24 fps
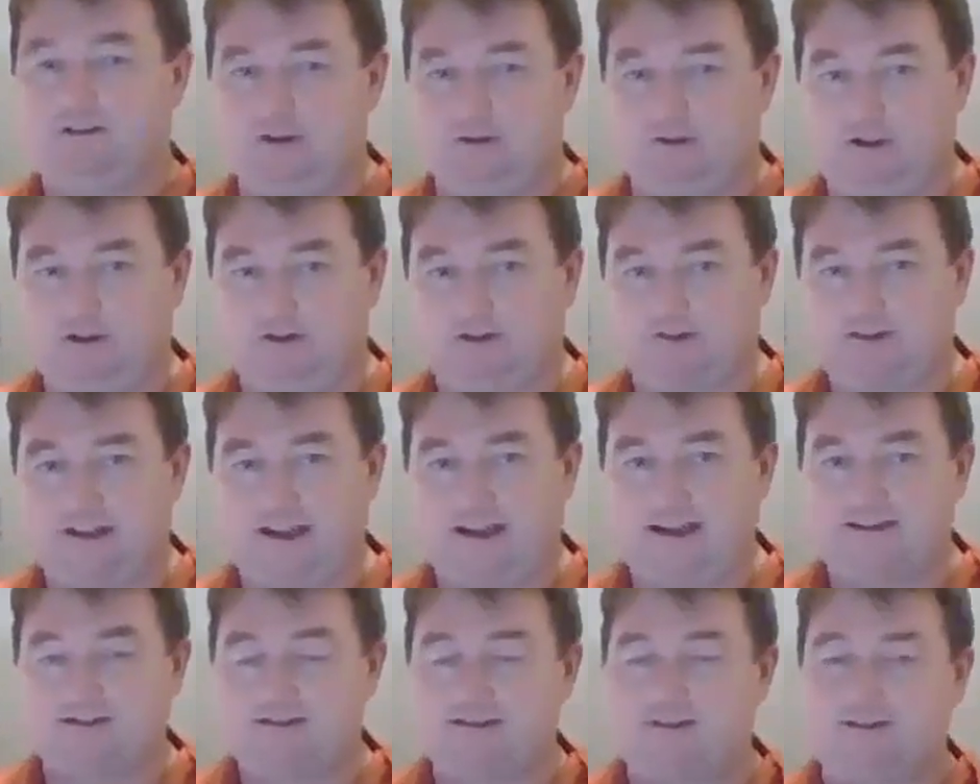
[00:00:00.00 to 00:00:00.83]
do a little
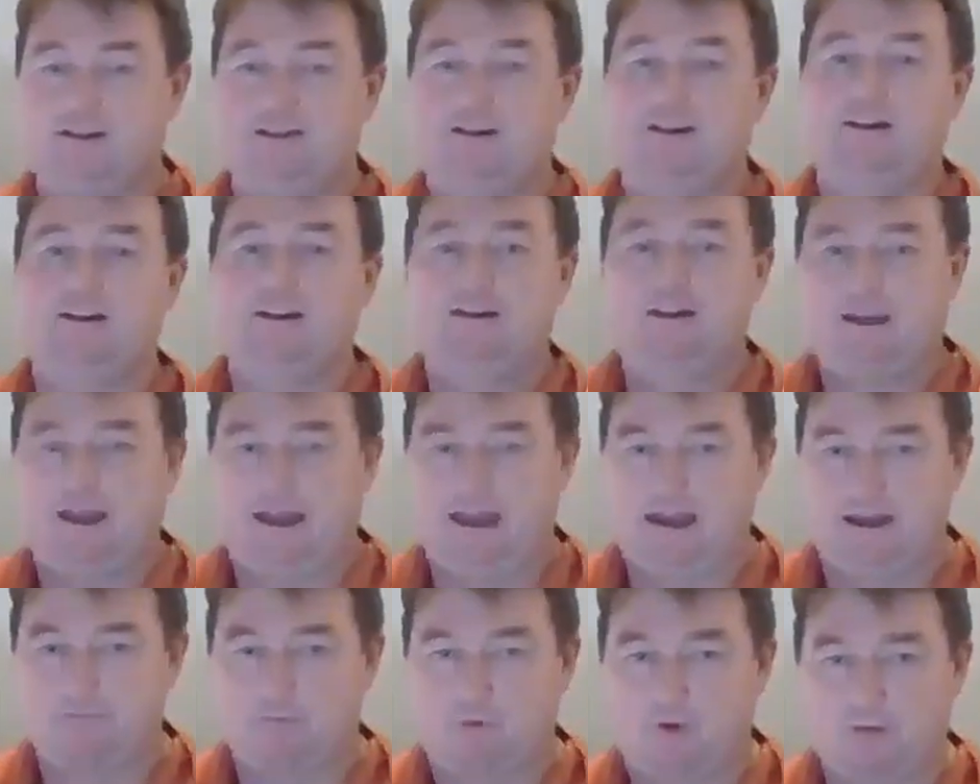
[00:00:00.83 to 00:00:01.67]
test,
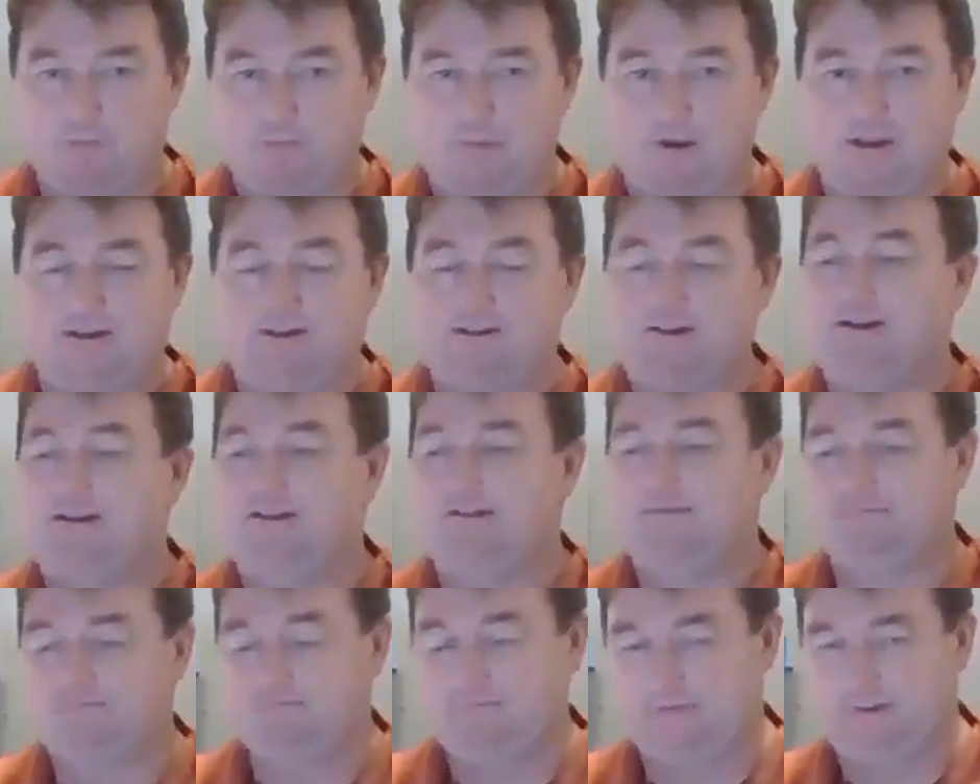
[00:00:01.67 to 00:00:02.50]
add more mint,
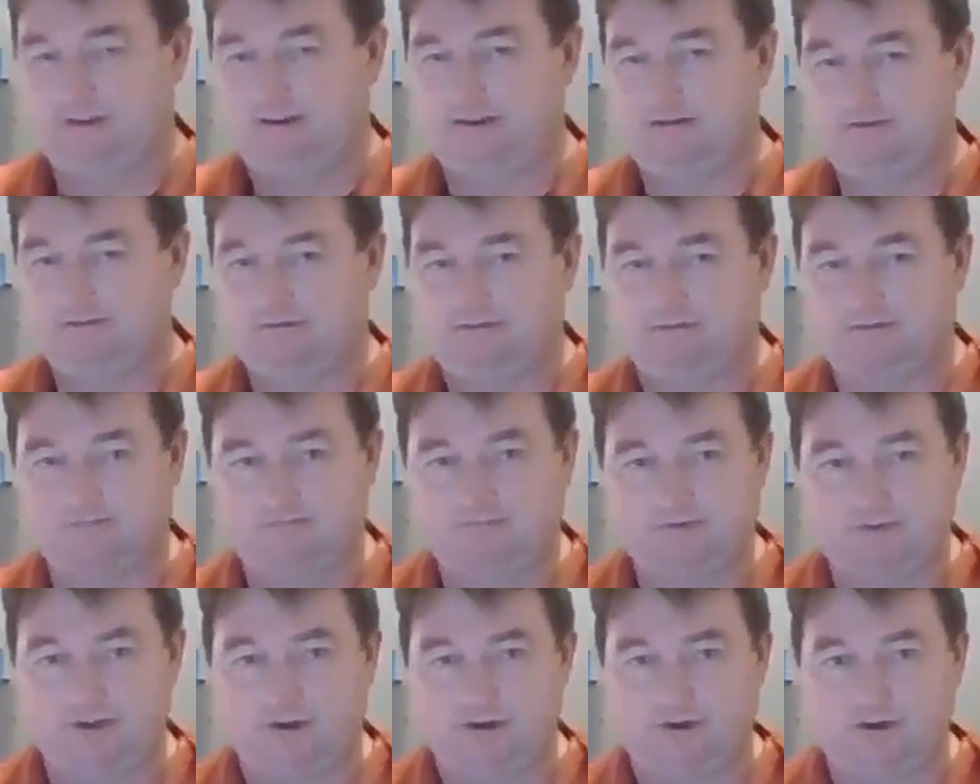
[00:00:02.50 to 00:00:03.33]

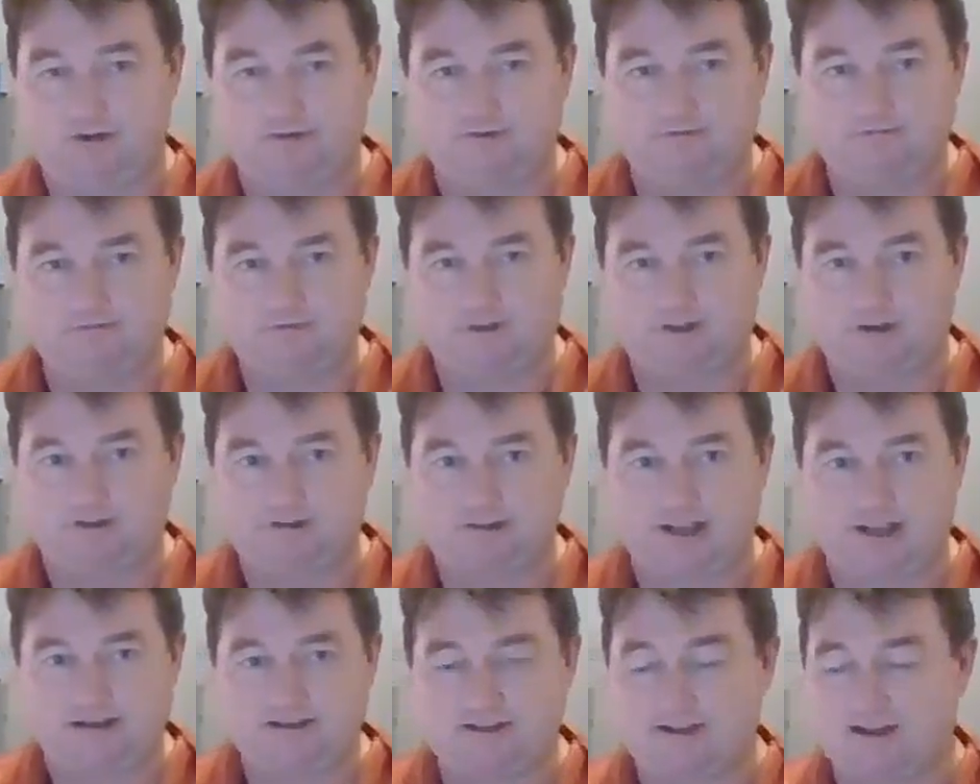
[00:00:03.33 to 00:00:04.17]
do a little
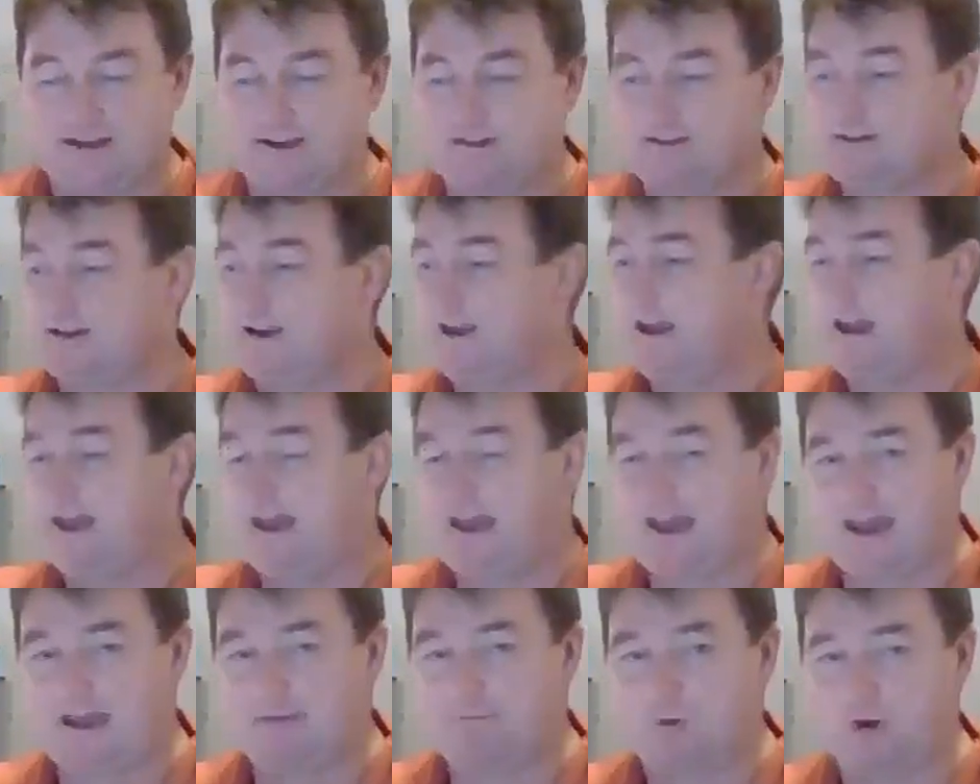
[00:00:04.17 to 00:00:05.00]
taste test,
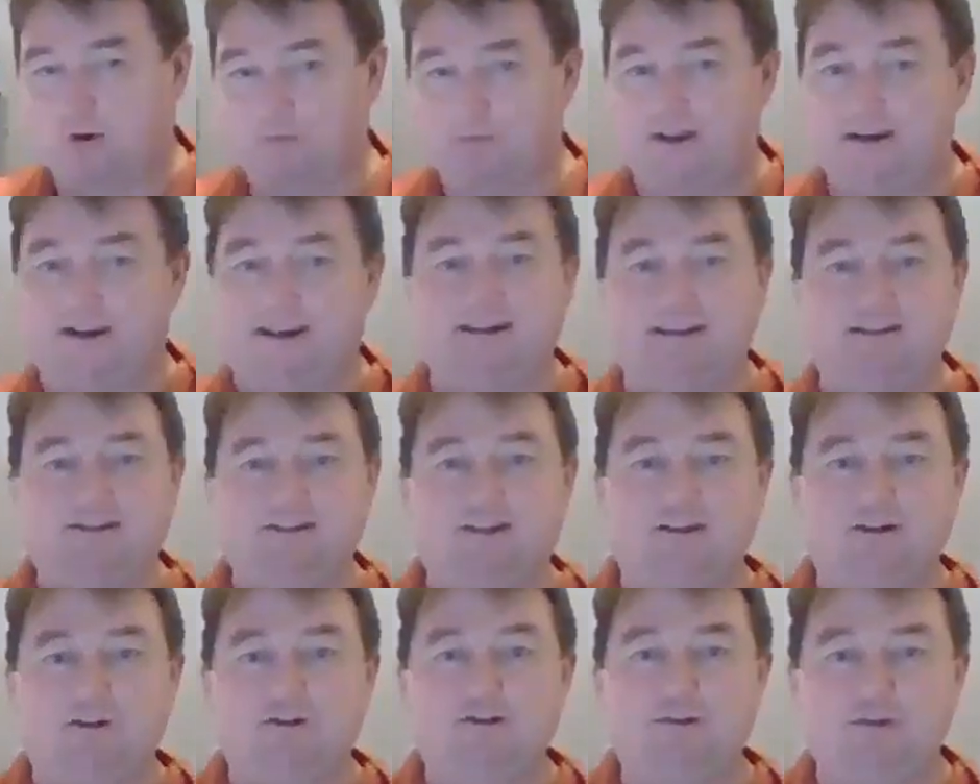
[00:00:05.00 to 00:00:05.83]
add more mint
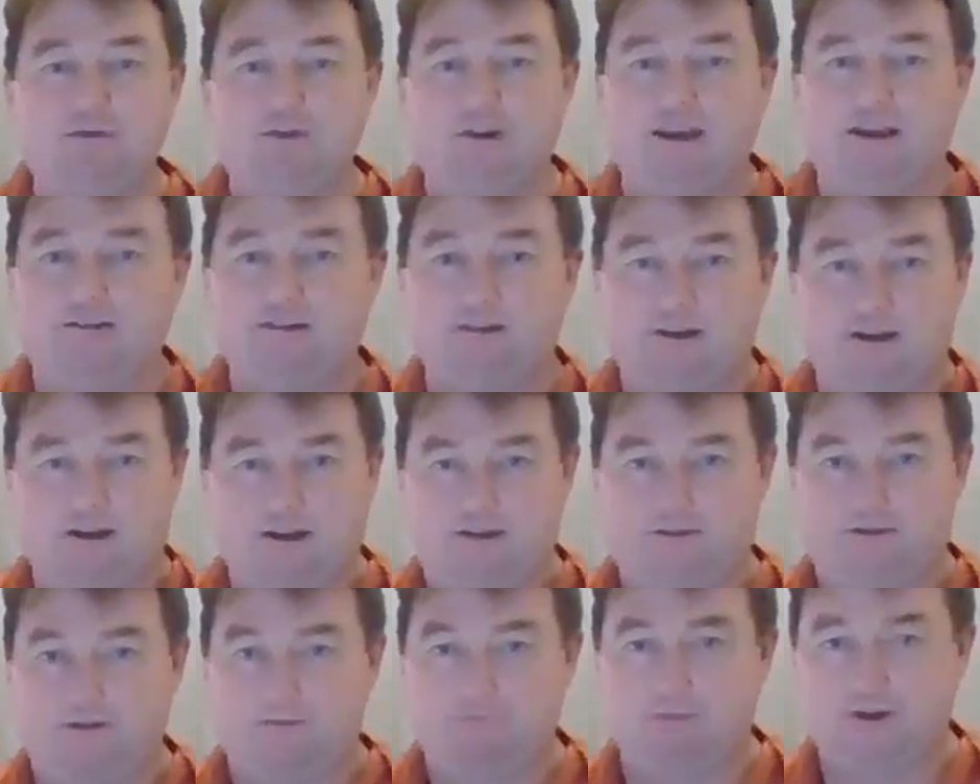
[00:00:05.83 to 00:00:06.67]
until you get
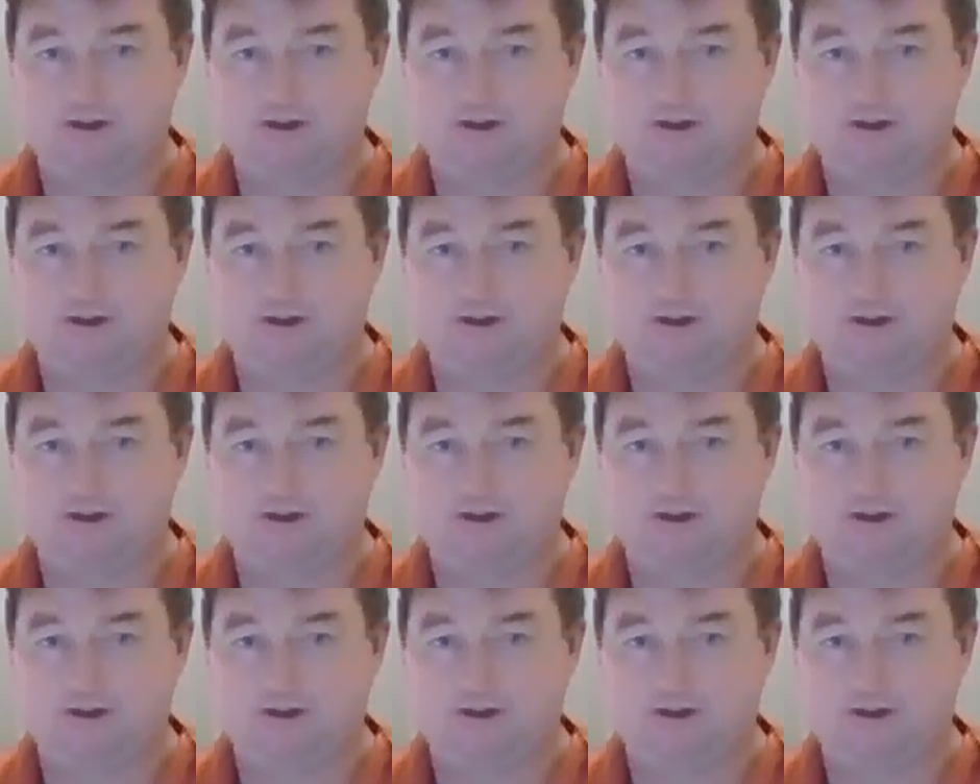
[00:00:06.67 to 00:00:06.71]
the